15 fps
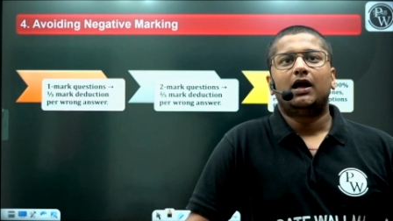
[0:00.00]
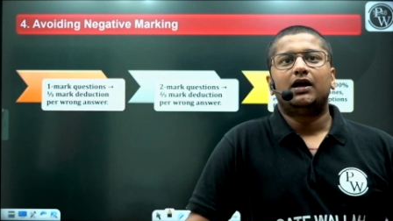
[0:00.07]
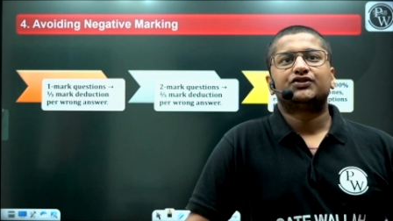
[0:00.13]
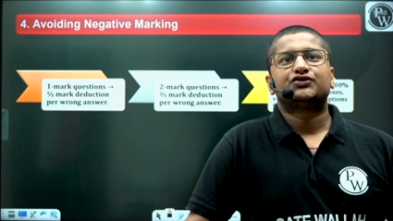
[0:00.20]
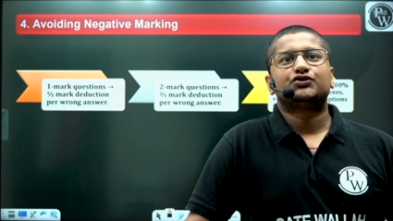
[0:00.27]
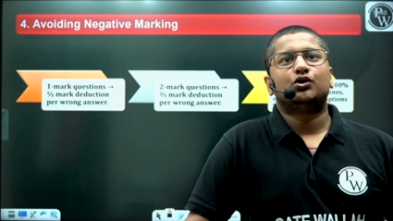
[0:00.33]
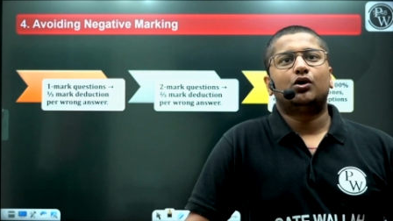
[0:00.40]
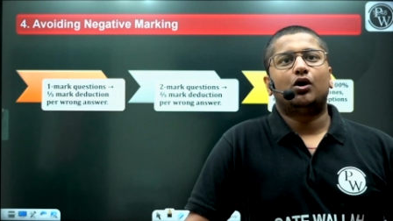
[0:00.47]

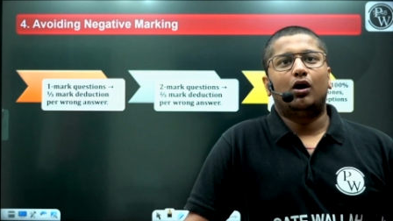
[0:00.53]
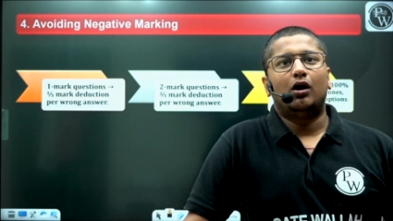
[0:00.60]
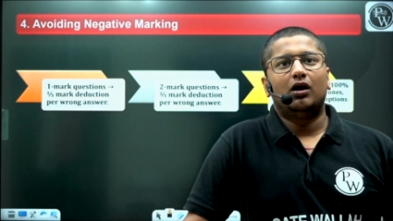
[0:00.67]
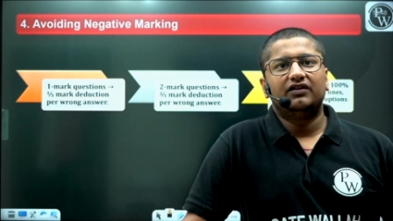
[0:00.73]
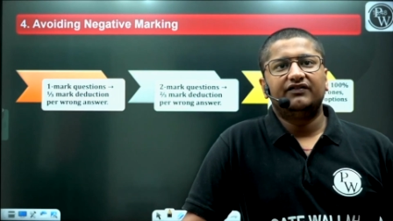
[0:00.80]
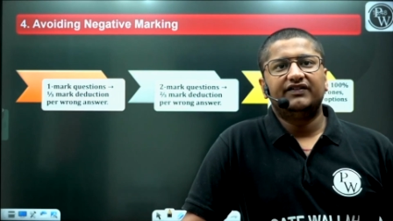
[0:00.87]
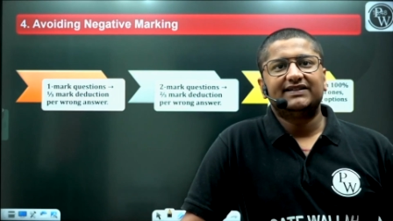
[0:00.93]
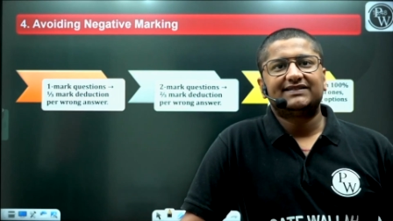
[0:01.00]
so
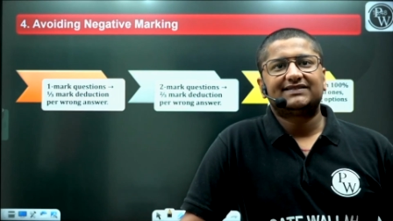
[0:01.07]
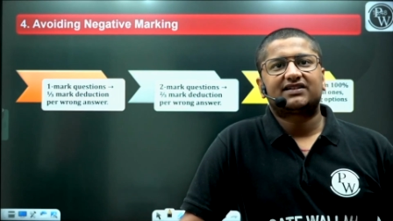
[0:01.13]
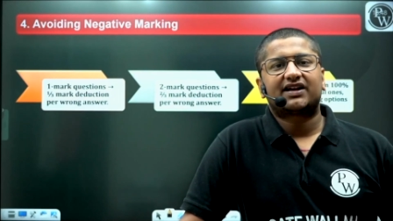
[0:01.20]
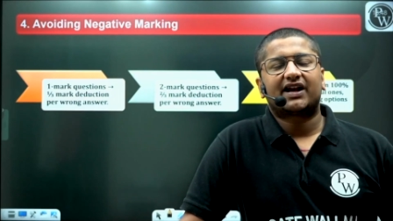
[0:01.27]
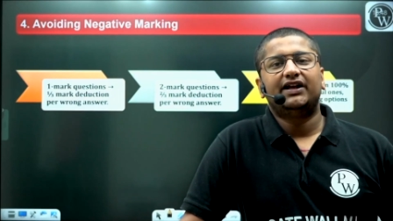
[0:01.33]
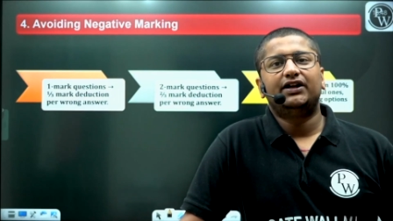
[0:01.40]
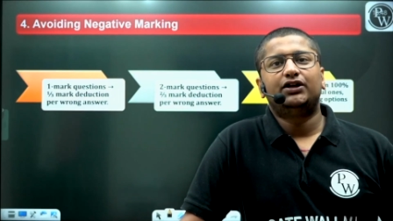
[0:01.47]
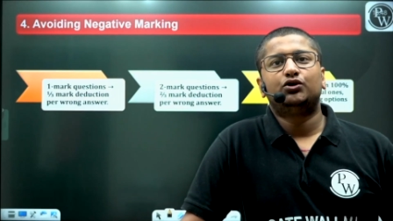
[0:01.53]
always try
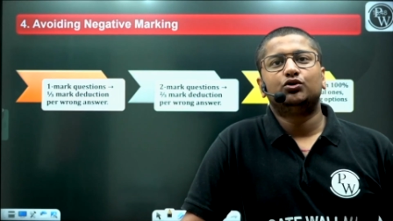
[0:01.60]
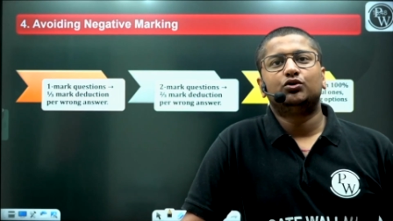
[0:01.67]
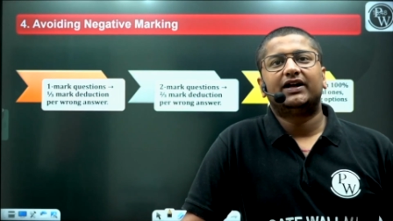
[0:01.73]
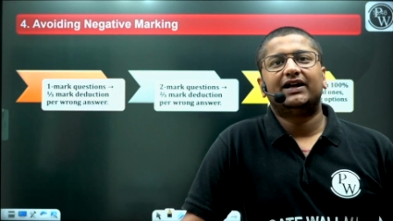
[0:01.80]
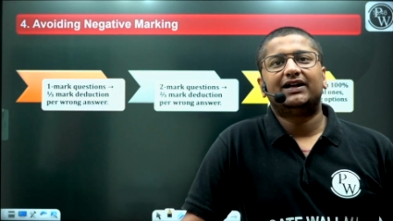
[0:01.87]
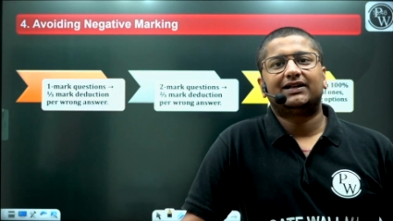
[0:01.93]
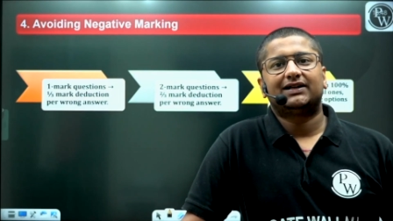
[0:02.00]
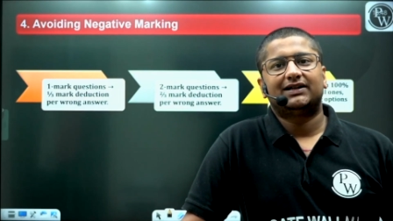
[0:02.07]
to
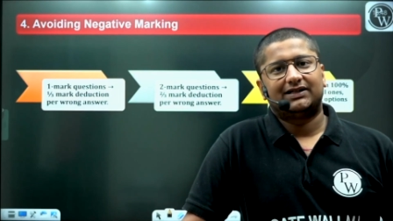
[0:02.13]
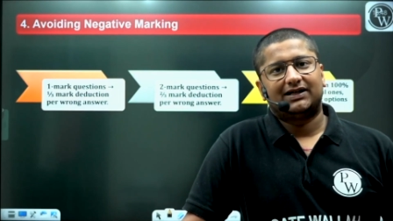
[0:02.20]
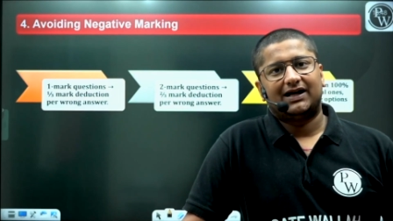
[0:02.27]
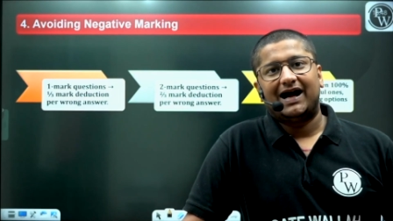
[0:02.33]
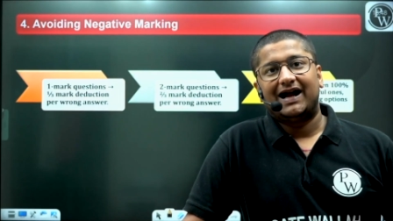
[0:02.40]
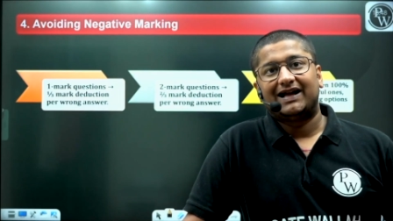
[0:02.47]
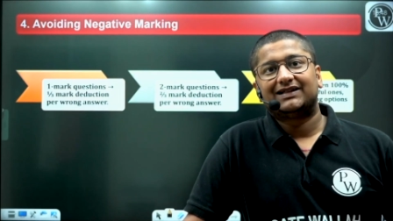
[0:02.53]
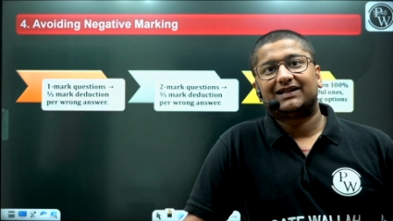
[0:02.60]
get
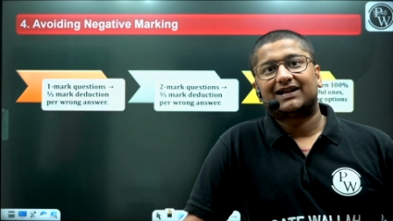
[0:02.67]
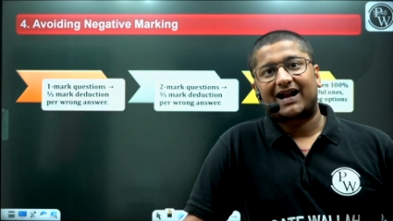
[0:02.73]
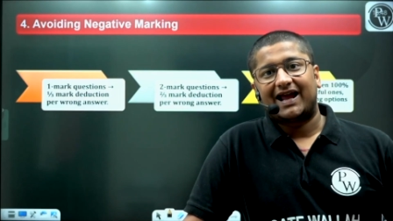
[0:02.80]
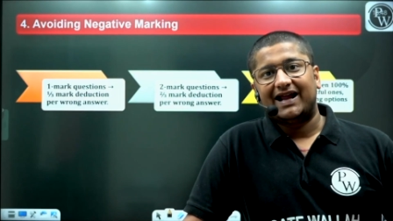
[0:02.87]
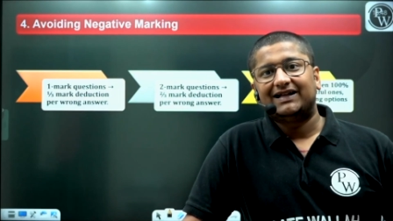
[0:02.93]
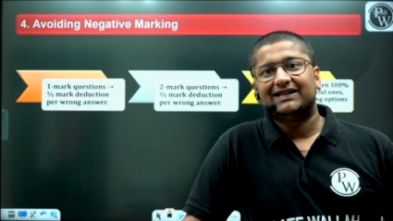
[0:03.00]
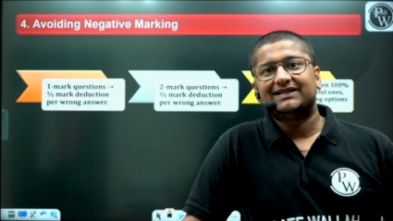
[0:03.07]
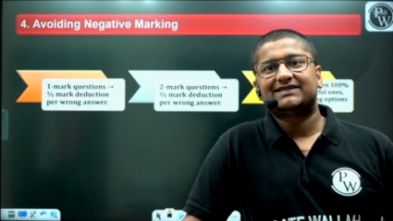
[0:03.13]
either right
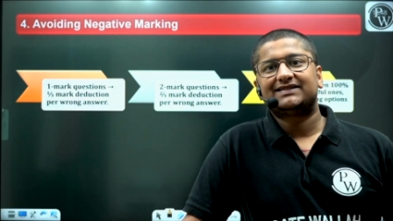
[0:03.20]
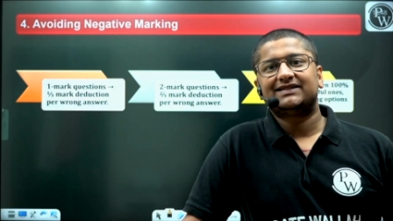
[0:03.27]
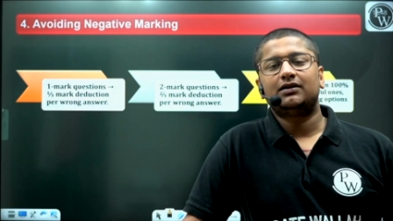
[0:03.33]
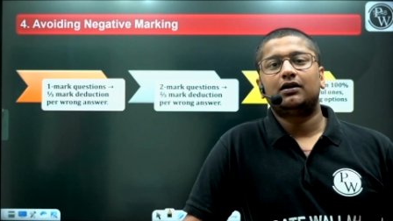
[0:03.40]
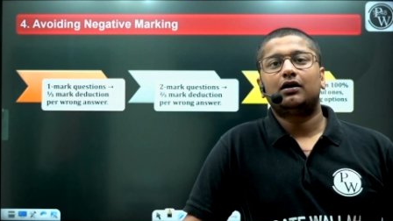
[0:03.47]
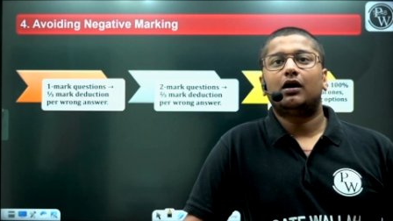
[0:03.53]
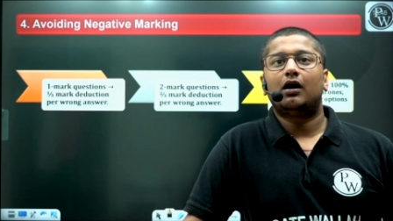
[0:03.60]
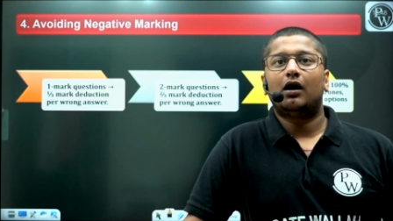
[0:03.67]
answer
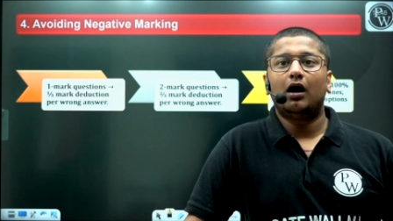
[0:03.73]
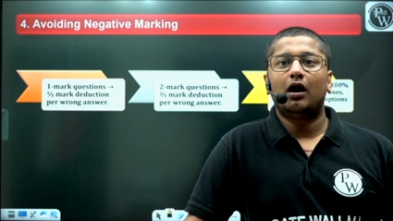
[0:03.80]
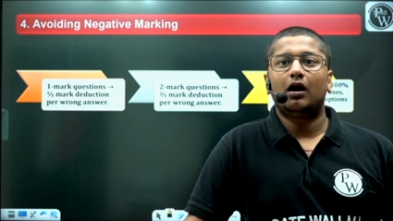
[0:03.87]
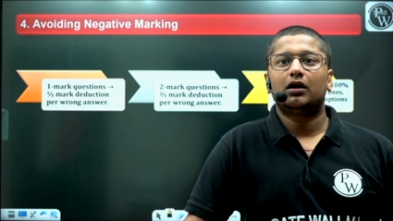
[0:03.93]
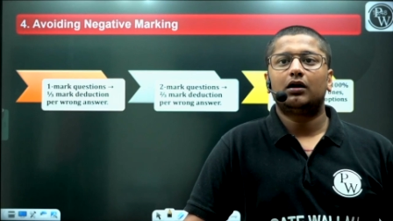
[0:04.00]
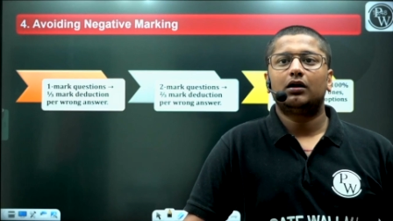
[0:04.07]
or